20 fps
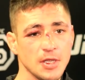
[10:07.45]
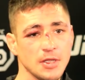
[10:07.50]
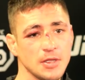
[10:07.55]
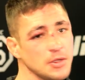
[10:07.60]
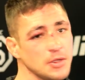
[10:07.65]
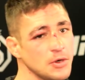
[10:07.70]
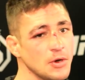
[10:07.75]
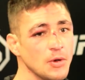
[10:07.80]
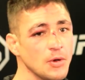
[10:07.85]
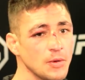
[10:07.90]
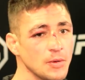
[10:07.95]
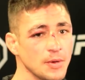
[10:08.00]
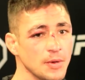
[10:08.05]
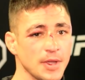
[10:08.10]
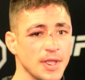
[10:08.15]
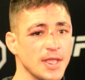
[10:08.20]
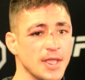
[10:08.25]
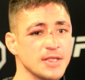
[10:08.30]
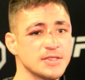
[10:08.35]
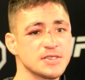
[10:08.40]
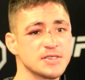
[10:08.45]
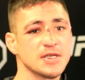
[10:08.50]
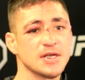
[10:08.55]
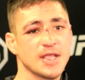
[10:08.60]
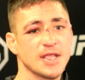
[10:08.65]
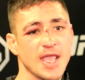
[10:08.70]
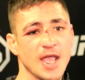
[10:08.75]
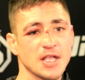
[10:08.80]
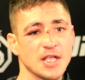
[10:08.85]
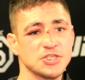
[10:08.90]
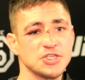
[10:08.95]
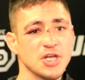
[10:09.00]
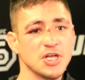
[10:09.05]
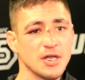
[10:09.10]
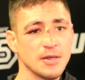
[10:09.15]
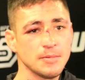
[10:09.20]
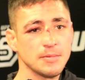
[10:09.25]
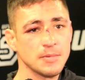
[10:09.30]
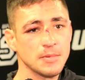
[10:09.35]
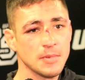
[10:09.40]
it's going to catch
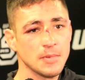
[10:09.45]
up.